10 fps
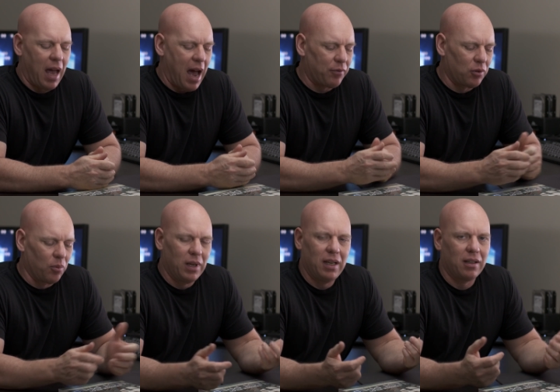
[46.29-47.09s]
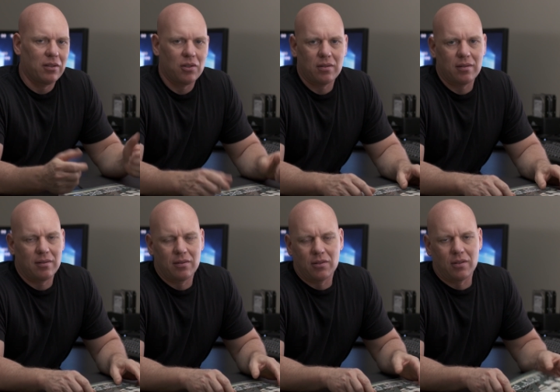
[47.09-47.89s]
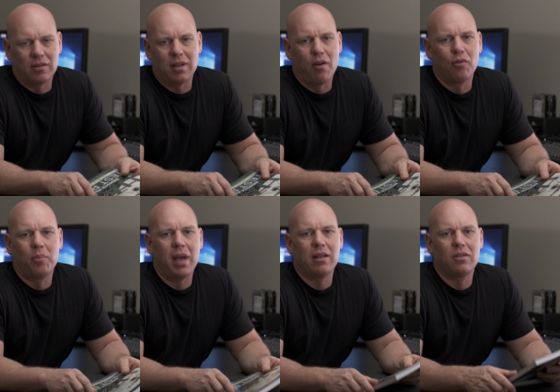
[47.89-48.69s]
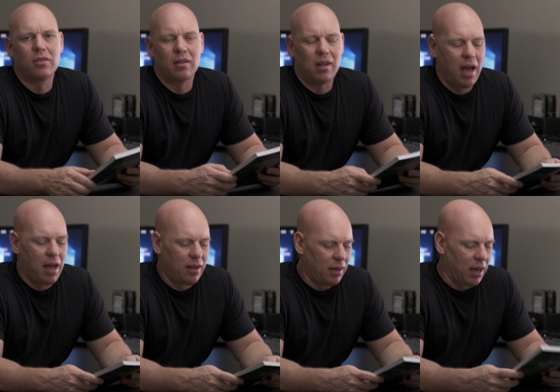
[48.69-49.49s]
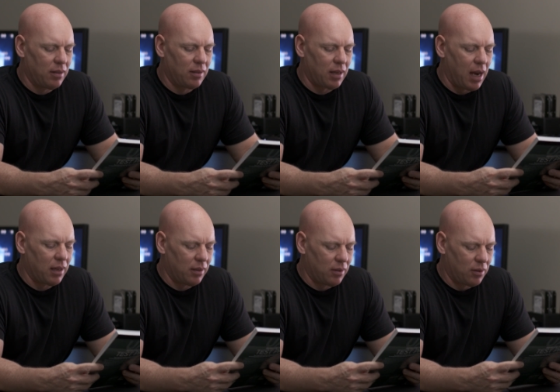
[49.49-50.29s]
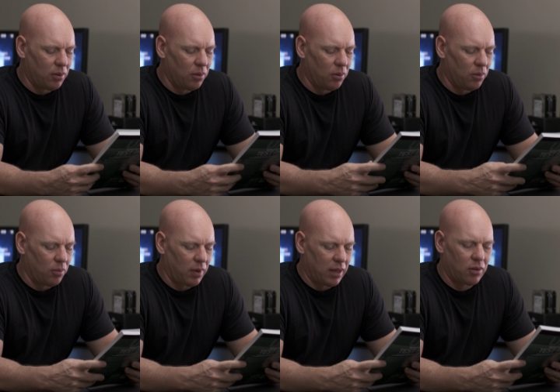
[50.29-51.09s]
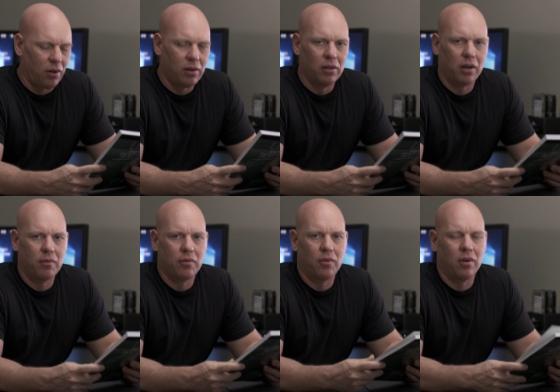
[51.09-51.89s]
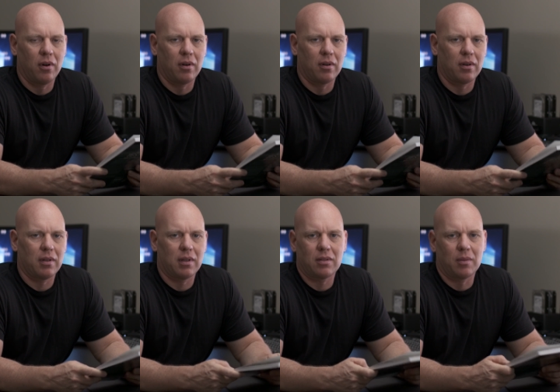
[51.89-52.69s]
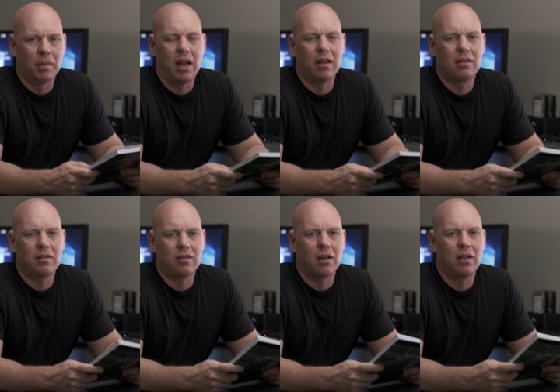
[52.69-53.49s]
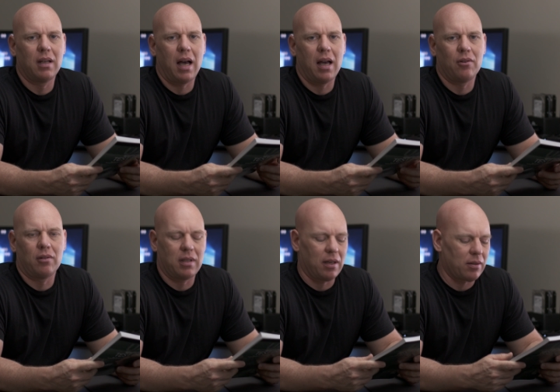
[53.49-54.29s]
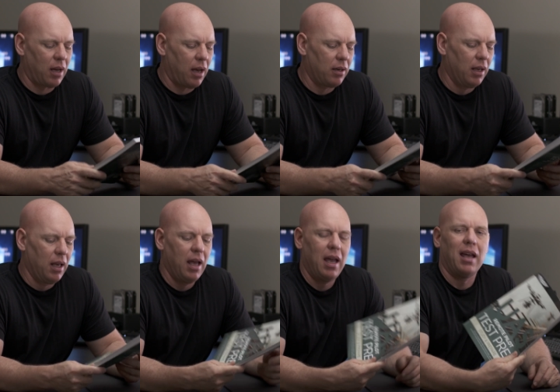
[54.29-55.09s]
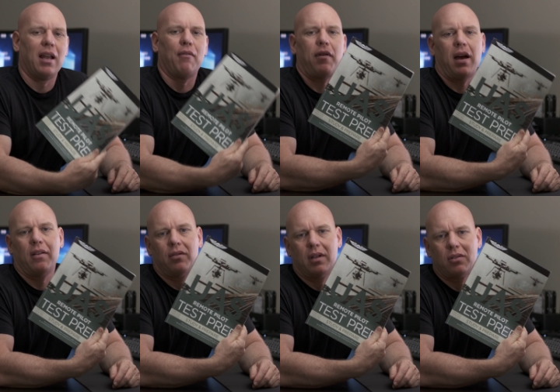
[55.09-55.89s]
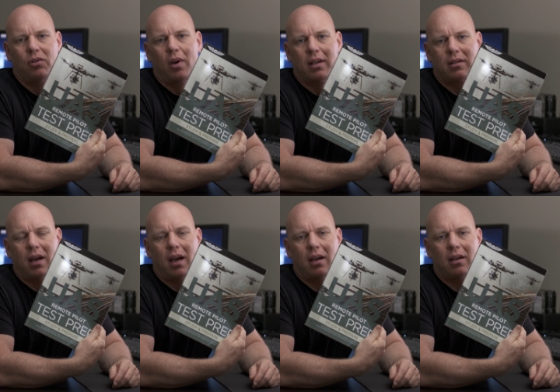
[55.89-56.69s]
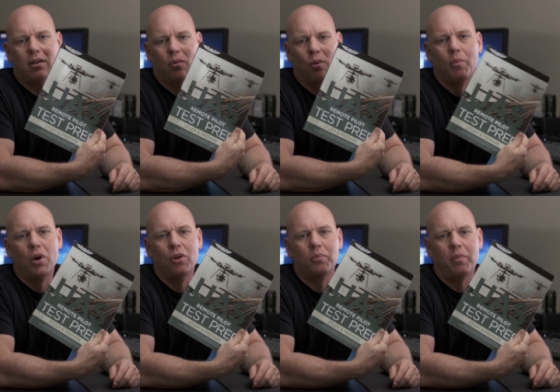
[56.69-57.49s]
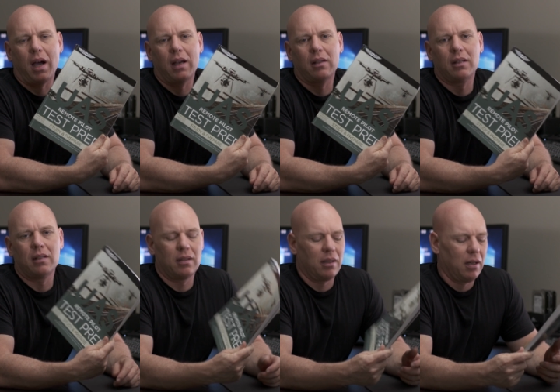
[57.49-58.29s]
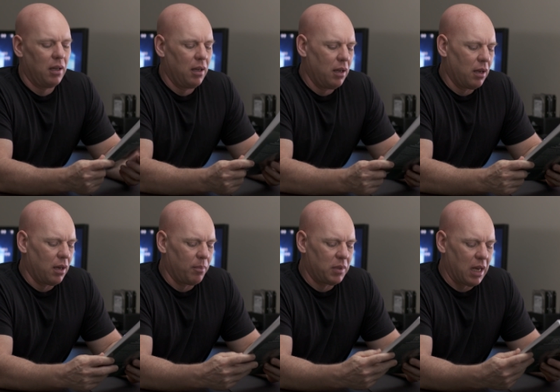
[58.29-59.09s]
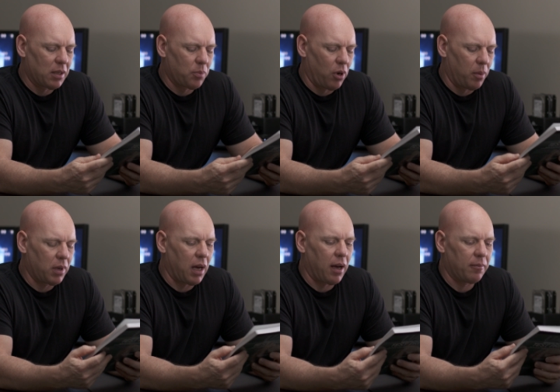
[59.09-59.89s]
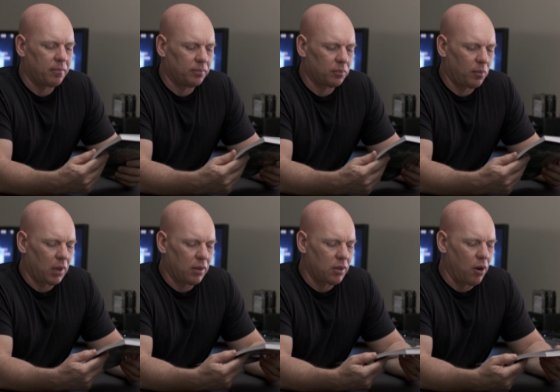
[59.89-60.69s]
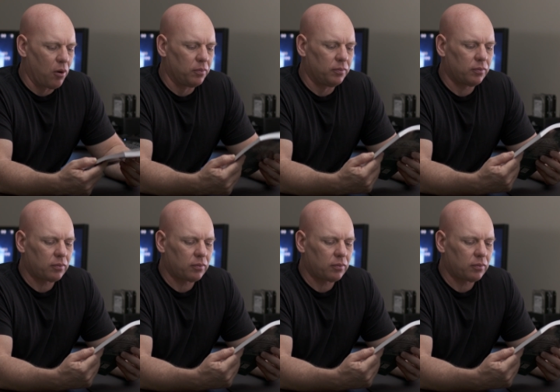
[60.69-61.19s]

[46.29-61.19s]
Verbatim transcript: after reading just just several pages of that, I decided to. I started looking for some kind of study guide or test guide, and I found this UAS Remote Pilot um, test prep guide. So